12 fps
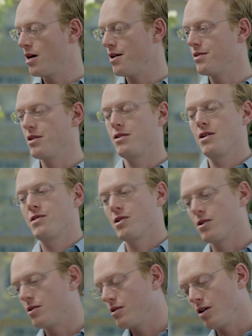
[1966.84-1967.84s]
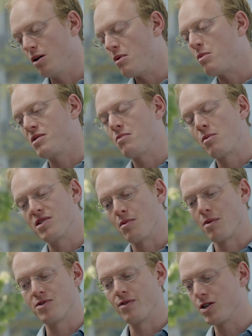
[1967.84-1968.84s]
these are maybe some
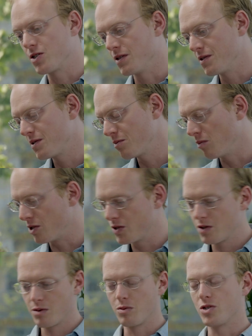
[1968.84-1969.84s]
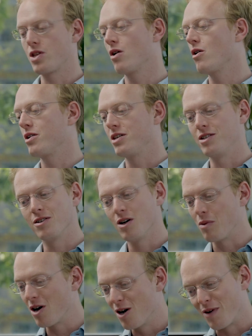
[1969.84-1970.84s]
observations which they're already
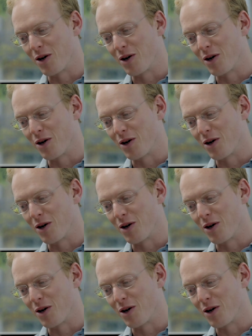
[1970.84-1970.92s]
aware of.